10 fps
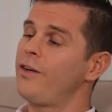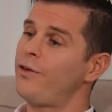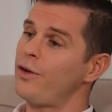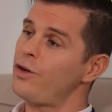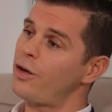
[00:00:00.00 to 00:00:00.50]

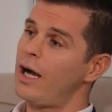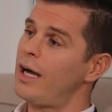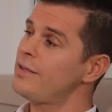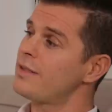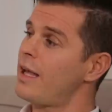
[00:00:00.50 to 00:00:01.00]
For you
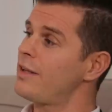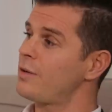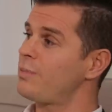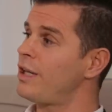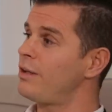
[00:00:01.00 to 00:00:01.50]
guys, has
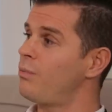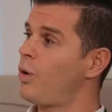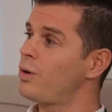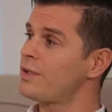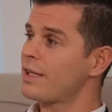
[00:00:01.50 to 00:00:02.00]
it been
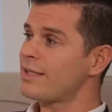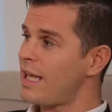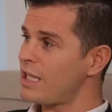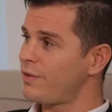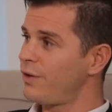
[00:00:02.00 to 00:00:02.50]
more
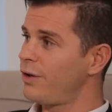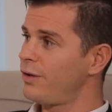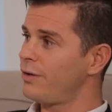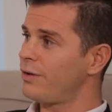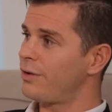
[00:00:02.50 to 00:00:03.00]
successful,